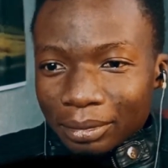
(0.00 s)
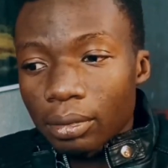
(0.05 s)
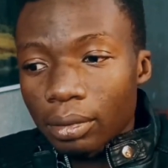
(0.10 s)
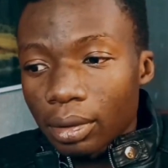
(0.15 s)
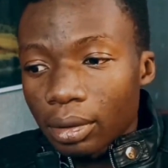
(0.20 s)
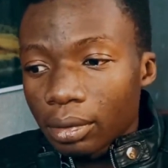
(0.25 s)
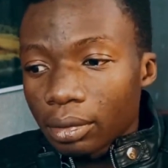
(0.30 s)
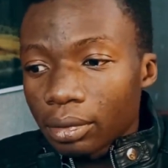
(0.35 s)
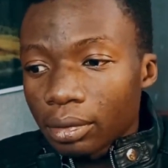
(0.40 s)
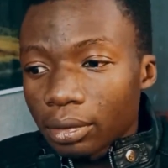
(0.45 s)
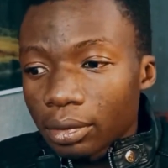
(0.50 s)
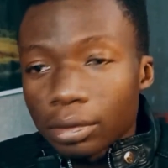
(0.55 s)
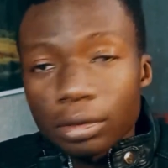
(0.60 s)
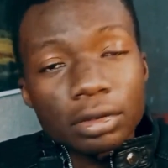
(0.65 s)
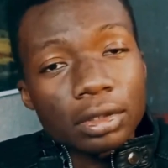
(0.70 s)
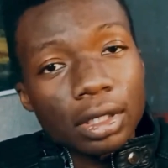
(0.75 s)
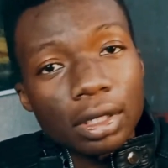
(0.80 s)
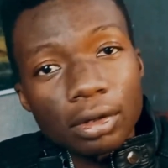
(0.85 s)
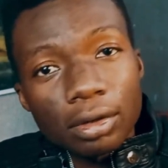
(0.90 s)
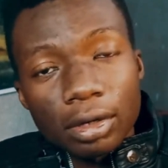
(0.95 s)
Well,
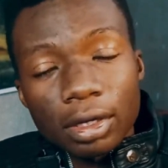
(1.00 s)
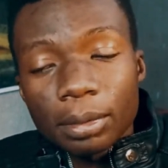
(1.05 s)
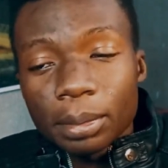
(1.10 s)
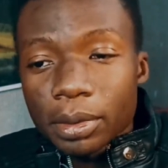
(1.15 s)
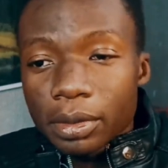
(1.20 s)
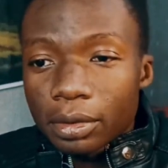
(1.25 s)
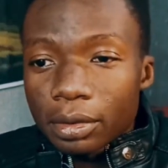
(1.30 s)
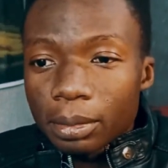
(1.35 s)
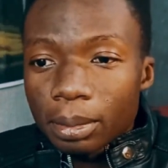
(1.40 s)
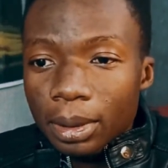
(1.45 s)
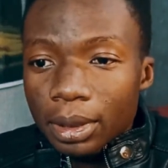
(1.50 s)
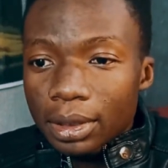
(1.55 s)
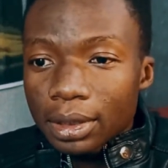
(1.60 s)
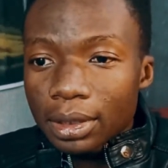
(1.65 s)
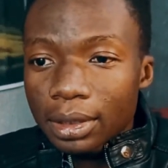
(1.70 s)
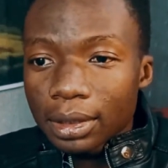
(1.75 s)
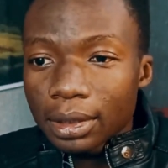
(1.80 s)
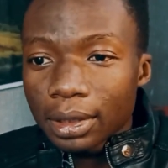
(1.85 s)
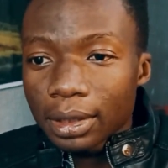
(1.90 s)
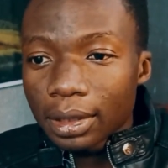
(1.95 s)
not a long episode, but
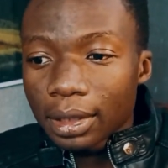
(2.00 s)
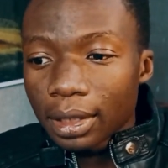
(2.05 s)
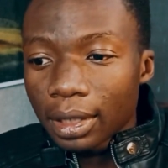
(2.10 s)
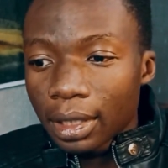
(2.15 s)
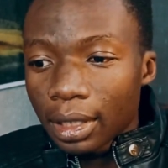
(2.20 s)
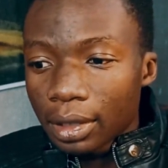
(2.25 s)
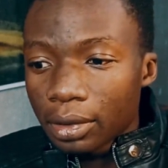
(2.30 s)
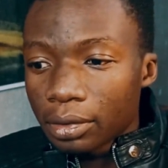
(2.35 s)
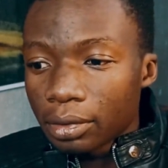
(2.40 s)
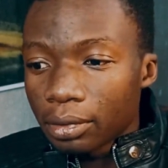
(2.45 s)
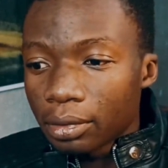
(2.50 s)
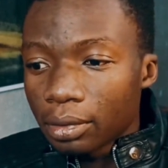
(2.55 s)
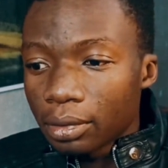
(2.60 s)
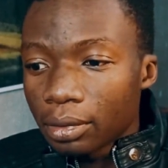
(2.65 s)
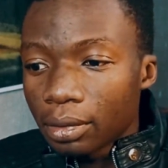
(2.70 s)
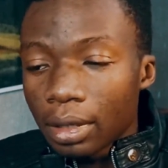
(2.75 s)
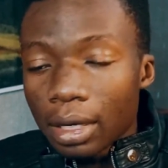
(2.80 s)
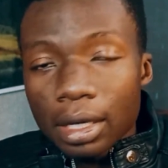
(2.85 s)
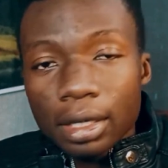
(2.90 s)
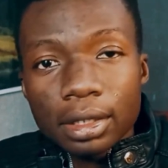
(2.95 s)
I
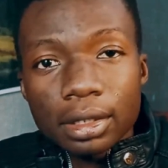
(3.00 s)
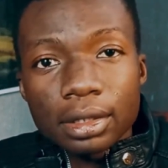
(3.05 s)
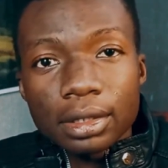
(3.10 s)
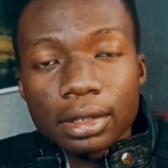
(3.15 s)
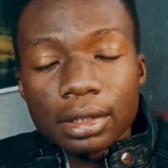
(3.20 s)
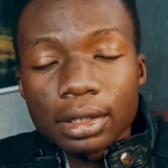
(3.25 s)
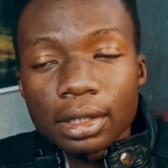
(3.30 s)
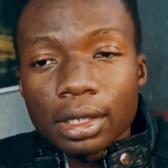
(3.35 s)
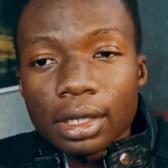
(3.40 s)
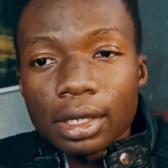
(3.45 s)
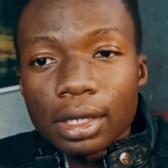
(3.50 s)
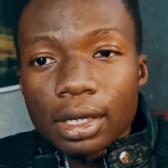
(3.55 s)
do like it.